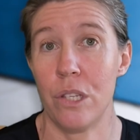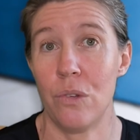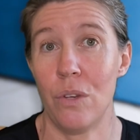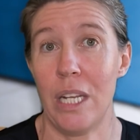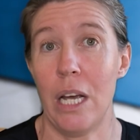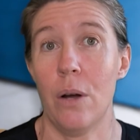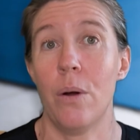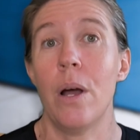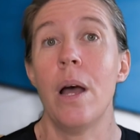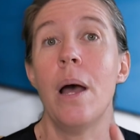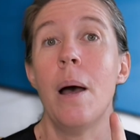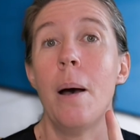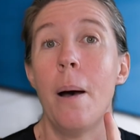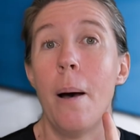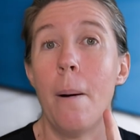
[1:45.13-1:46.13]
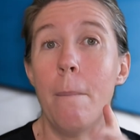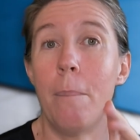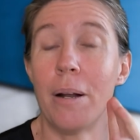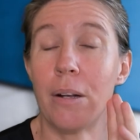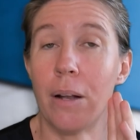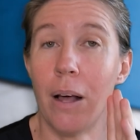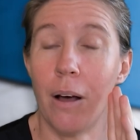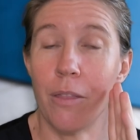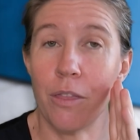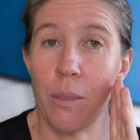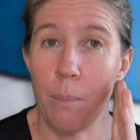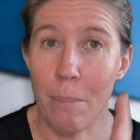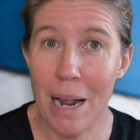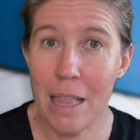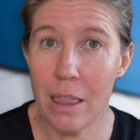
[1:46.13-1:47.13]
this video. But
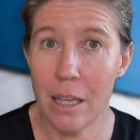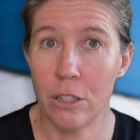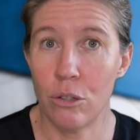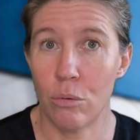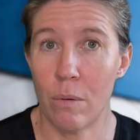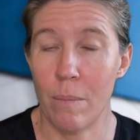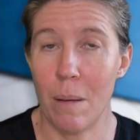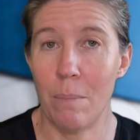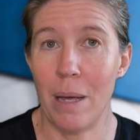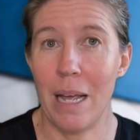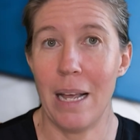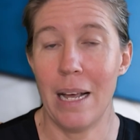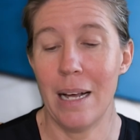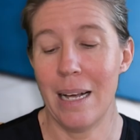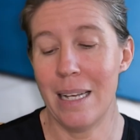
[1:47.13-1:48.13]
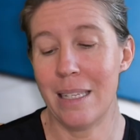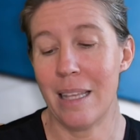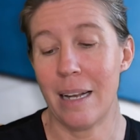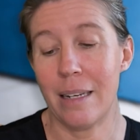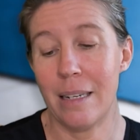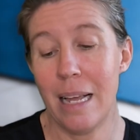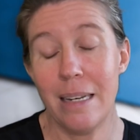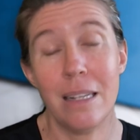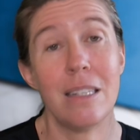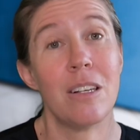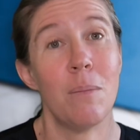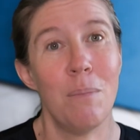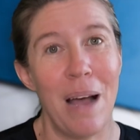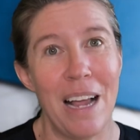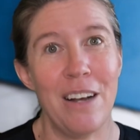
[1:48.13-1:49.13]
the main thing to remember here is that tendons
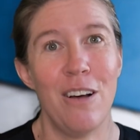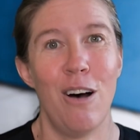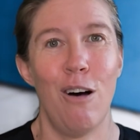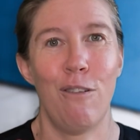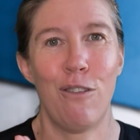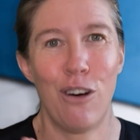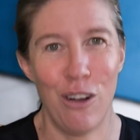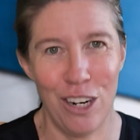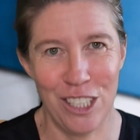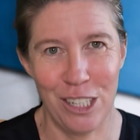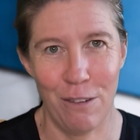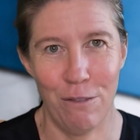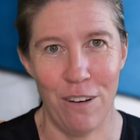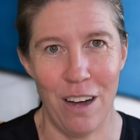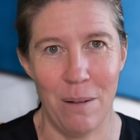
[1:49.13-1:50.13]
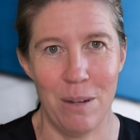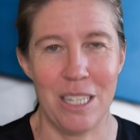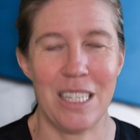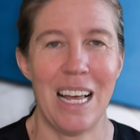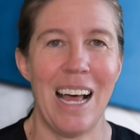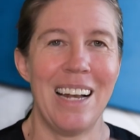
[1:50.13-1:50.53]
are made of collagen fibers,